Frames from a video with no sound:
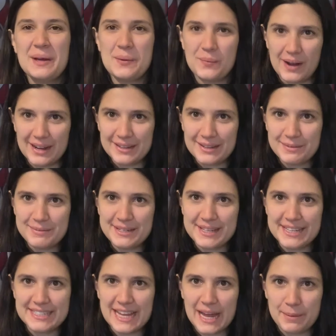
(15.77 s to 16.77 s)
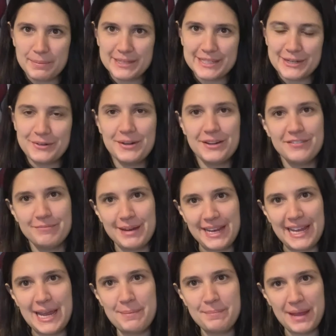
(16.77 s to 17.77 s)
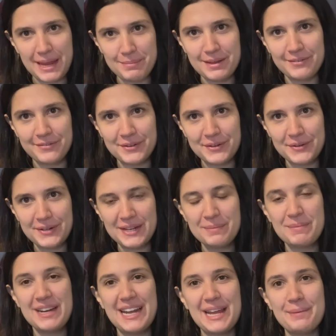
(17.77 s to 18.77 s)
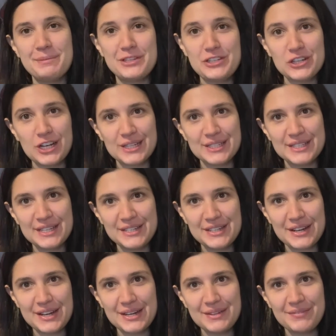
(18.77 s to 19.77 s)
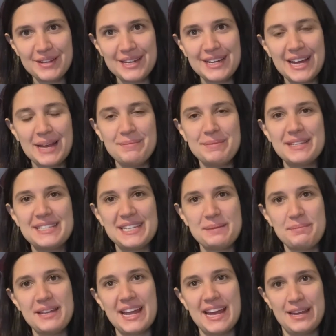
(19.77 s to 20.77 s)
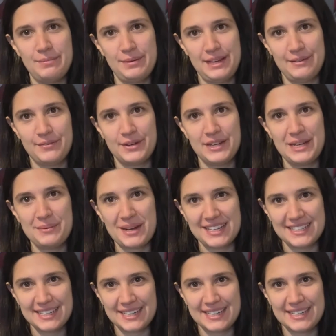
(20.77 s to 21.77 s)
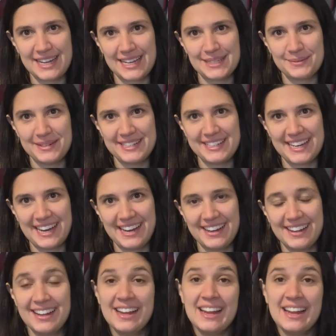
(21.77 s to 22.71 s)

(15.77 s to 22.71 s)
Welcome to this episode of Making Baby Food. My name is Jocelyn Donovan. I'm the CPNP for Niwasakandasan Tag.